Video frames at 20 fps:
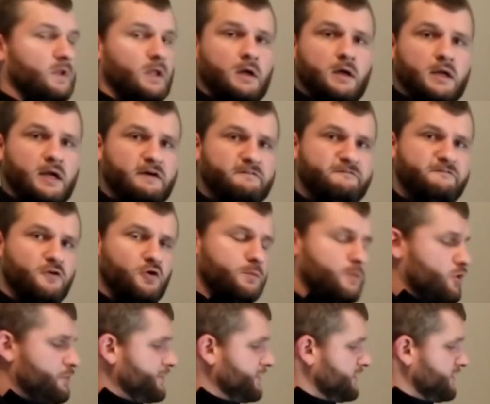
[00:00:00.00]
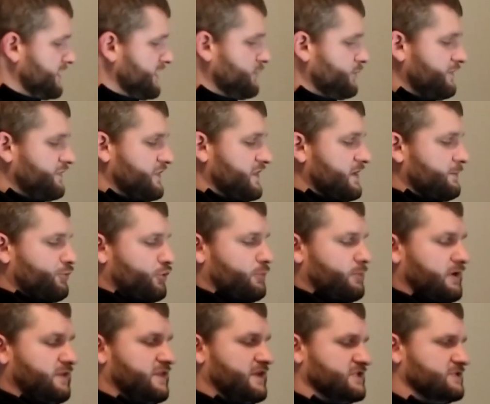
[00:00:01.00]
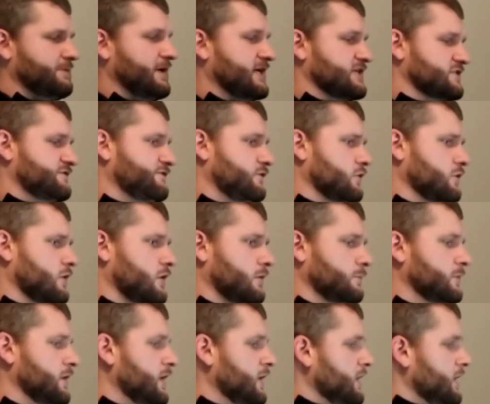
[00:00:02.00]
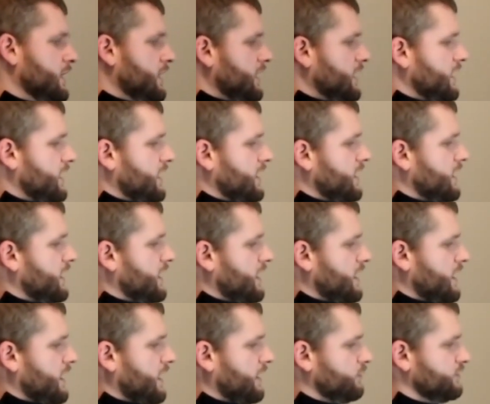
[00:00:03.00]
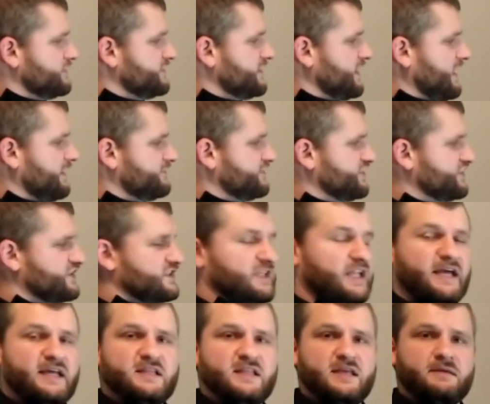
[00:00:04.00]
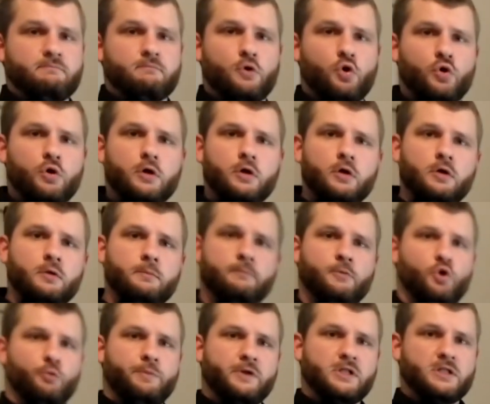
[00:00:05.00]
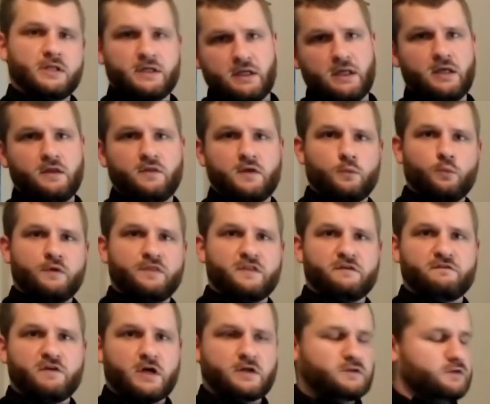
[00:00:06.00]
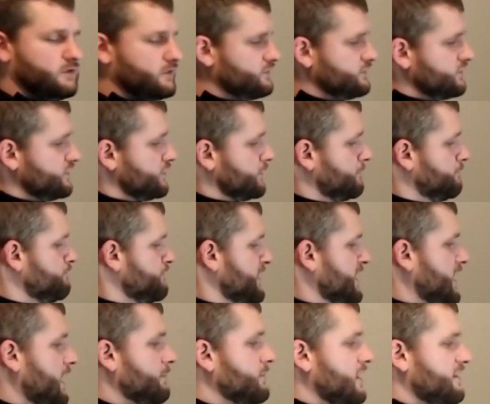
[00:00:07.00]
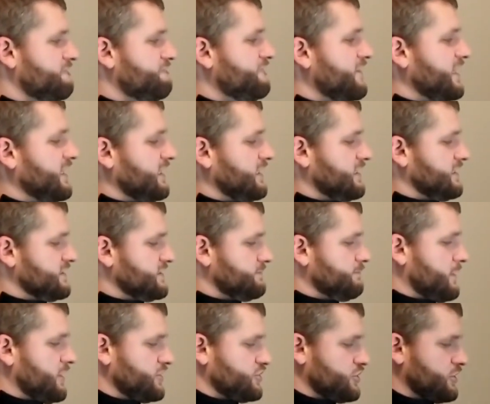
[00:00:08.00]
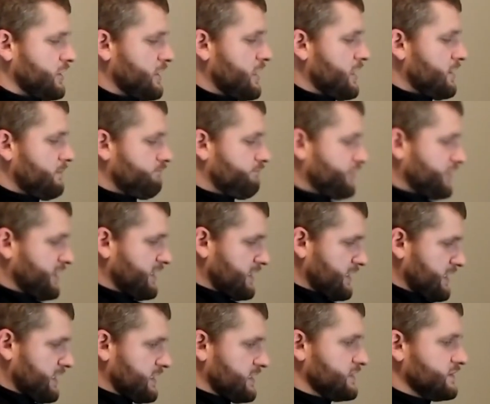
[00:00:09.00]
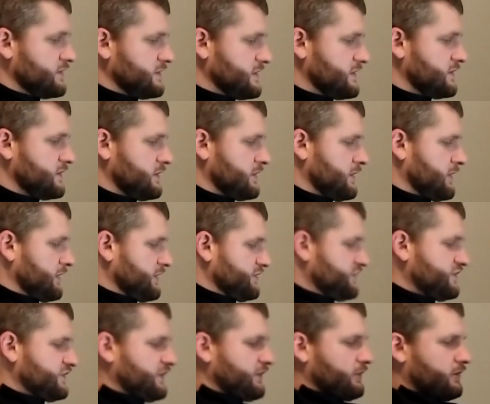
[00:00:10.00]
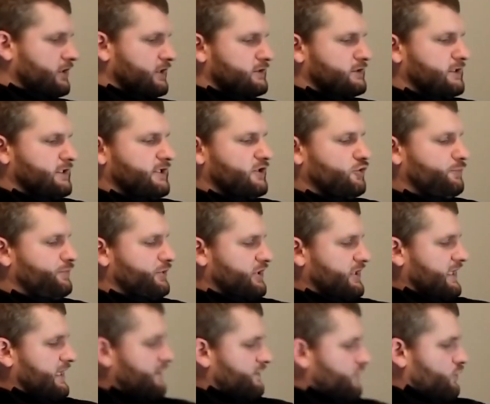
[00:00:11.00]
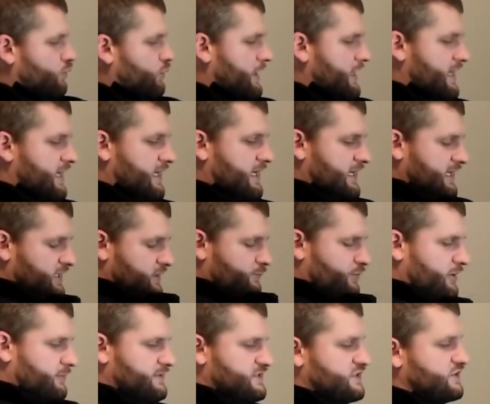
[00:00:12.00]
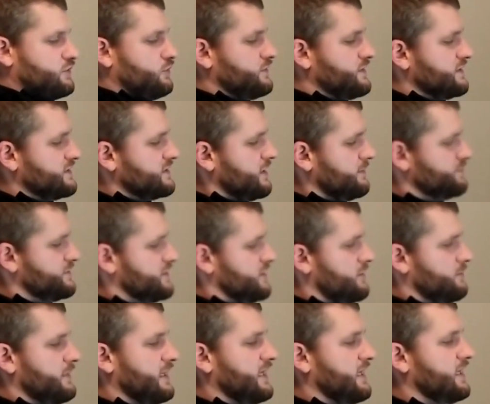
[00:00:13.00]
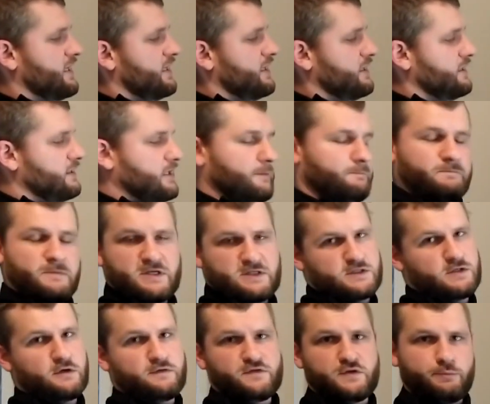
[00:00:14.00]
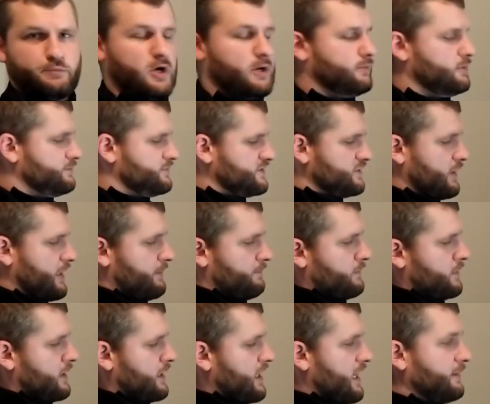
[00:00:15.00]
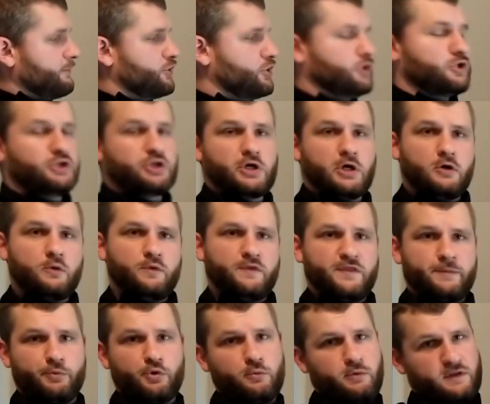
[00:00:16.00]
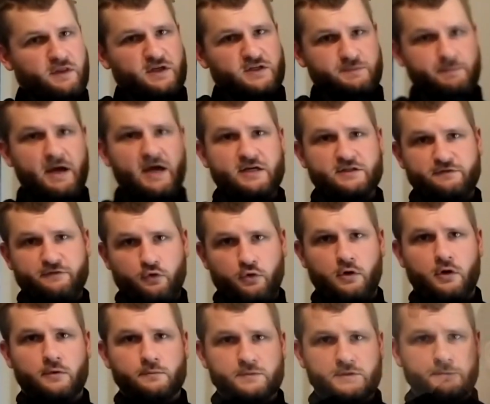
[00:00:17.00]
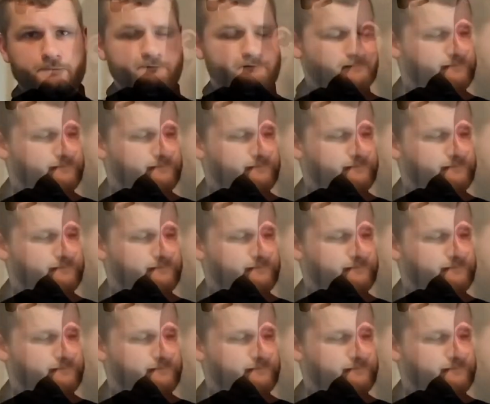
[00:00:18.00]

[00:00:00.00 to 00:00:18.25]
And I have full mobility with the Prometheus Pax forearm. I would say I have slightly more mobility than with the Vectors. I'm not fighting it as much, but it is still a little bit in the way. I can probably scoot this up some, and yep, that solves the problem. So I'm good to go with the Prometheus Pax forearms.